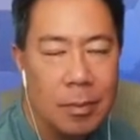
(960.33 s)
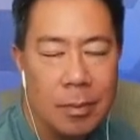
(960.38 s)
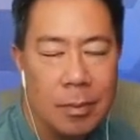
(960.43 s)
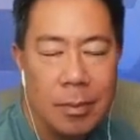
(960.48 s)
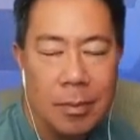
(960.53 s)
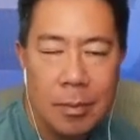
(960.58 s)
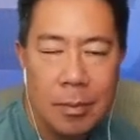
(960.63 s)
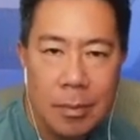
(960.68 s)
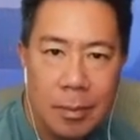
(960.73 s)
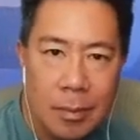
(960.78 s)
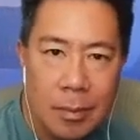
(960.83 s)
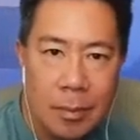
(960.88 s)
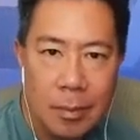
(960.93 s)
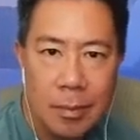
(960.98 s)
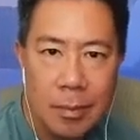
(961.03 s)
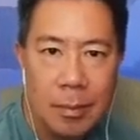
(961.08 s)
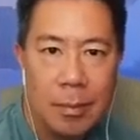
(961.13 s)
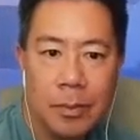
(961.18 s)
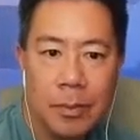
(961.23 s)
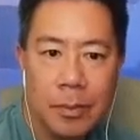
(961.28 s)

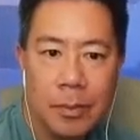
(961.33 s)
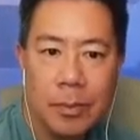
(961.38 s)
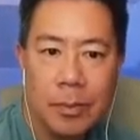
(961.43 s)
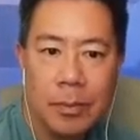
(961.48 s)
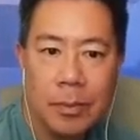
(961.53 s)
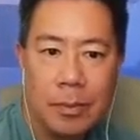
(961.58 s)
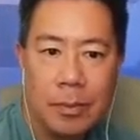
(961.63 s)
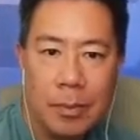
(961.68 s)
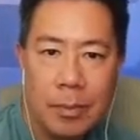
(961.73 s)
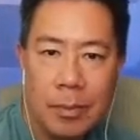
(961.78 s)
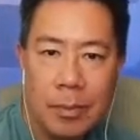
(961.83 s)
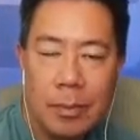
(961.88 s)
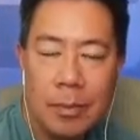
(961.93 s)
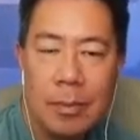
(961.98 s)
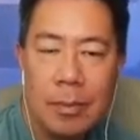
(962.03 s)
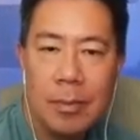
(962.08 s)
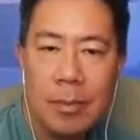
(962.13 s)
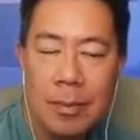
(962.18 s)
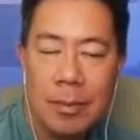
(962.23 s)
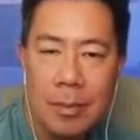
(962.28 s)

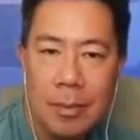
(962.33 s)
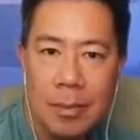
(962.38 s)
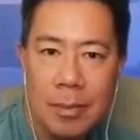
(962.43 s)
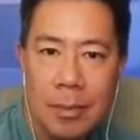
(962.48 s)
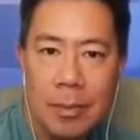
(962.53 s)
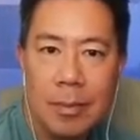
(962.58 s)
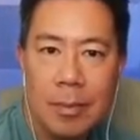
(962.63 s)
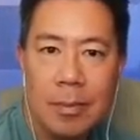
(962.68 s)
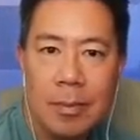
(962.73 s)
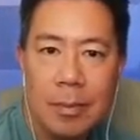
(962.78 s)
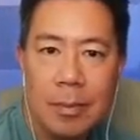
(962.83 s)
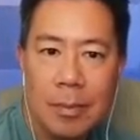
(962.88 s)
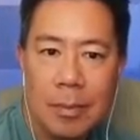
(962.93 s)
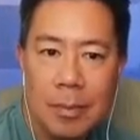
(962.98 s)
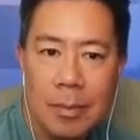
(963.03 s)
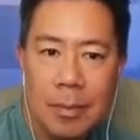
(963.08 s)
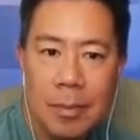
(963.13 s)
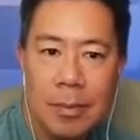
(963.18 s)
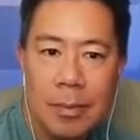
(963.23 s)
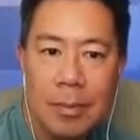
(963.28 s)

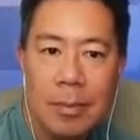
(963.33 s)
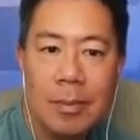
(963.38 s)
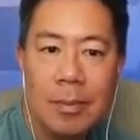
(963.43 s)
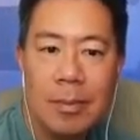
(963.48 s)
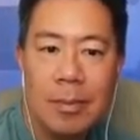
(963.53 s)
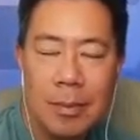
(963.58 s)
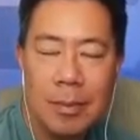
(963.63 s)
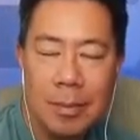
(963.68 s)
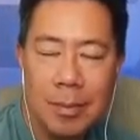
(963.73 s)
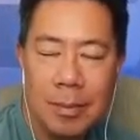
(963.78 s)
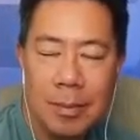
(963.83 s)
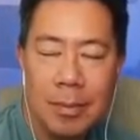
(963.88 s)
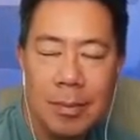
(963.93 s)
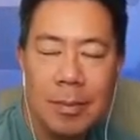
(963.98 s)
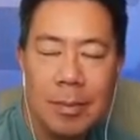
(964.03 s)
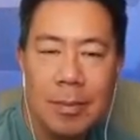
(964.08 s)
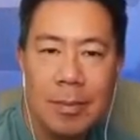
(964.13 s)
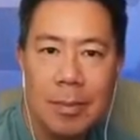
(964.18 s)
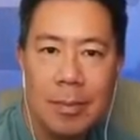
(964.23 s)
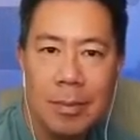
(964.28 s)

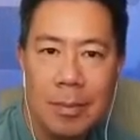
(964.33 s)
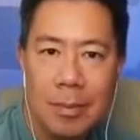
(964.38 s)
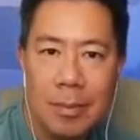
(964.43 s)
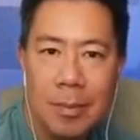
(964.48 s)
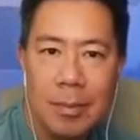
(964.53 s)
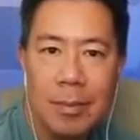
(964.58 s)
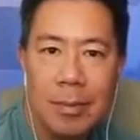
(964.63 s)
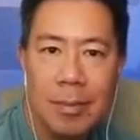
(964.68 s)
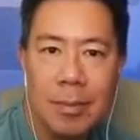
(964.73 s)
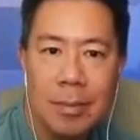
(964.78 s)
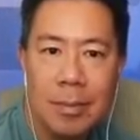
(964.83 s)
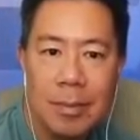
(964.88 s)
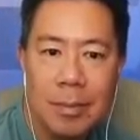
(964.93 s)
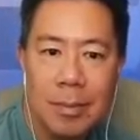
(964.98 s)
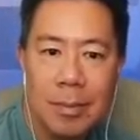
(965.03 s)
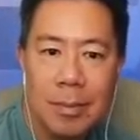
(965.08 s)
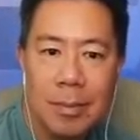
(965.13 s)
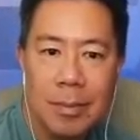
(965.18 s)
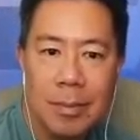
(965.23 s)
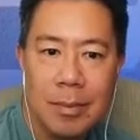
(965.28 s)

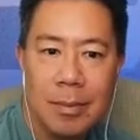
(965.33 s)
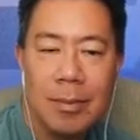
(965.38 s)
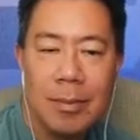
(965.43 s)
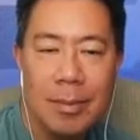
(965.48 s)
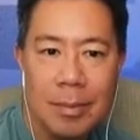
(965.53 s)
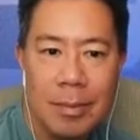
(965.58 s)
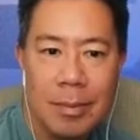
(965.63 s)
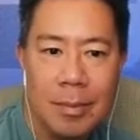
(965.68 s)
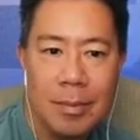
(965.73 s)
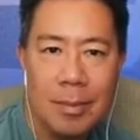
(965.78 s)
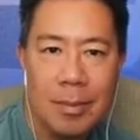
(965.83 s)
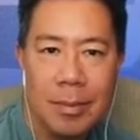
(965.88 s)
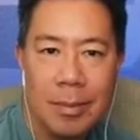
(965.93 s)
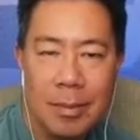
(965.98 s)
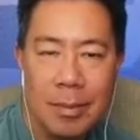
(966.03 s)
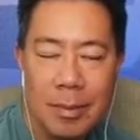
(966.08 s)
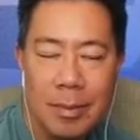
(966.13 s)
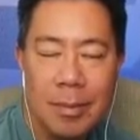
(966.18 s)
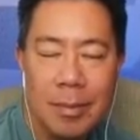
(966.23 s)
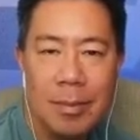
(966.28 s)

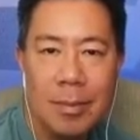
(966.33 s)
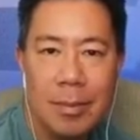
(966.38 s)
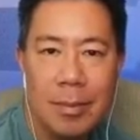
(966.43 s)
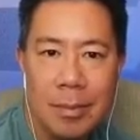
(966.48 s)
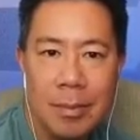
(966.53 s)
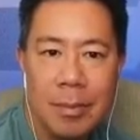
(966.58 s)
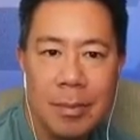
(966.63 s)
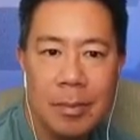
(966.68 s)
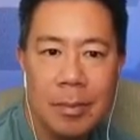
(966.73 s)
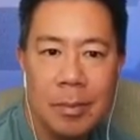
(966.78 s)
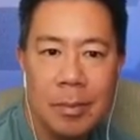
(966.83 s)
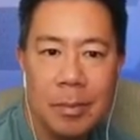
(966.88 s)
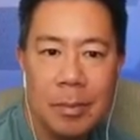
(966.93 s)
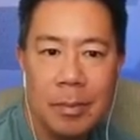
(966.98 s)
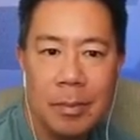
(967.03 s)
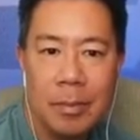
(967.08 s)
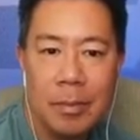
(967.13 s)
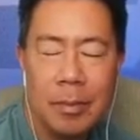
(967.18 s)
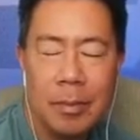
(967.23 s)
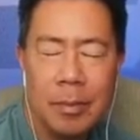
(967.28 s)

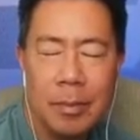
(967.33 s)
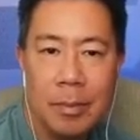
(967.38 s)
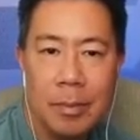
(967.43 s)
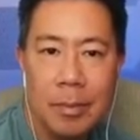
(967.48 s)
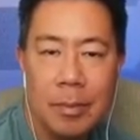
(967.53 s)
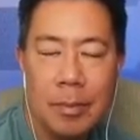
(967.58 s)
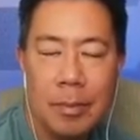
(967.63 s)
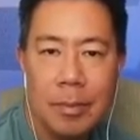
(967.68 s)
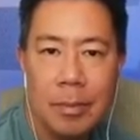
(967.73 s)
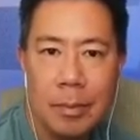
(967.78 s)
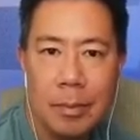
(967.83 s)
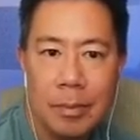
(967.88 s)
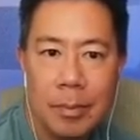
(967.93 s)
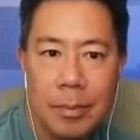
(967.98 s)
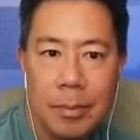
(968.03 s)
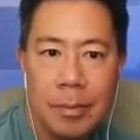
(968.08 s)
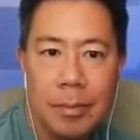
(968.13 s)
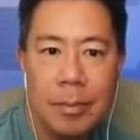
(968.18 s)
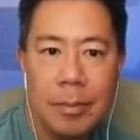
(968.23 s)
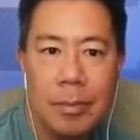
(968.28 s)
(silent)